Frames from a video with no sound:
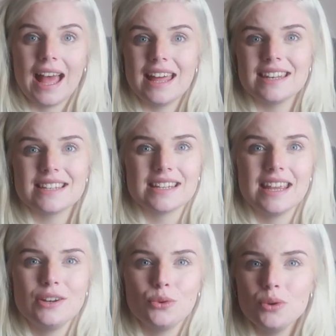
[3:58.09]
And
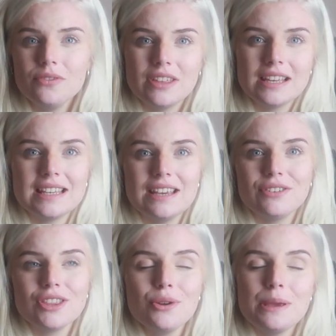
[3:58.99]
in all of this,
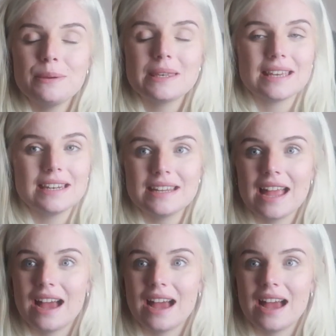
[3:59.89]
even though he was sending